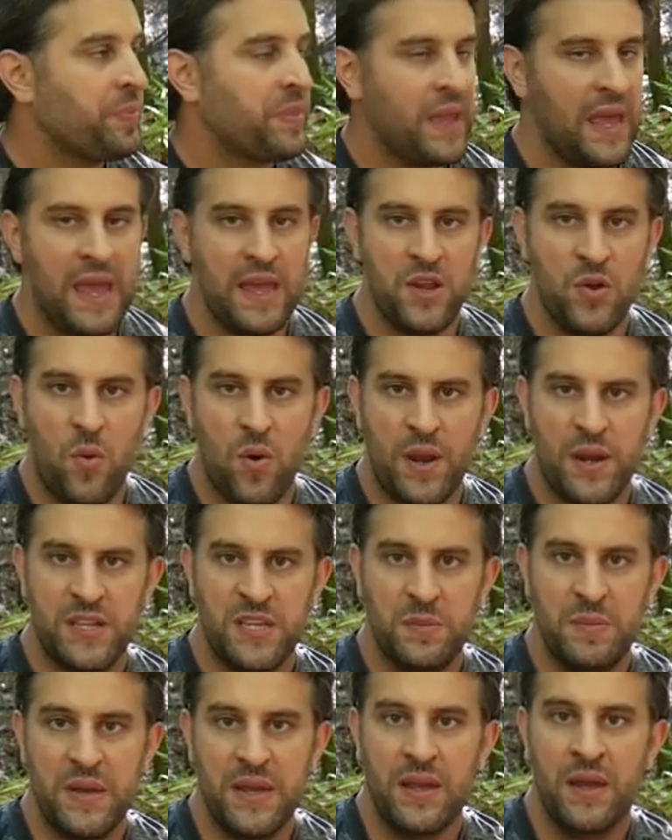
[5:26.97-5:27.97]
and you want it
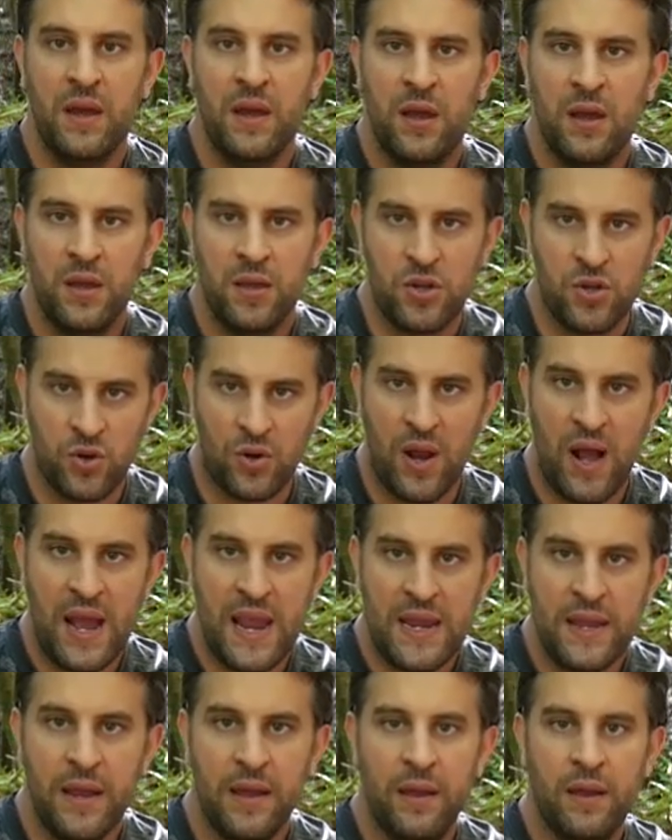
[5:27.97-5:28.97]
to be your height